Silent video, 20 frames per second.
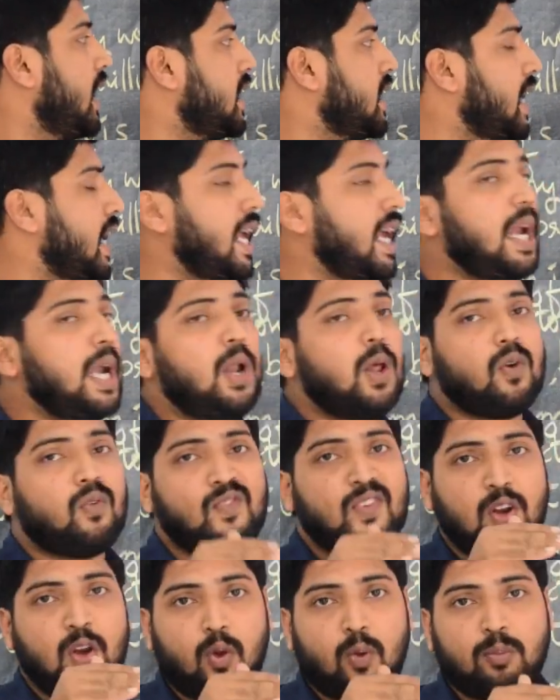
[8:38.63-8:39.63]
shade
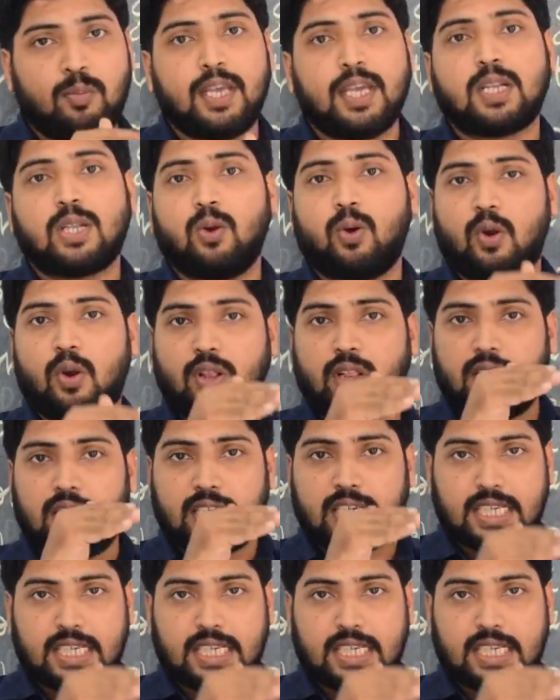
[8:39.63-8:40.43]
of an object or in the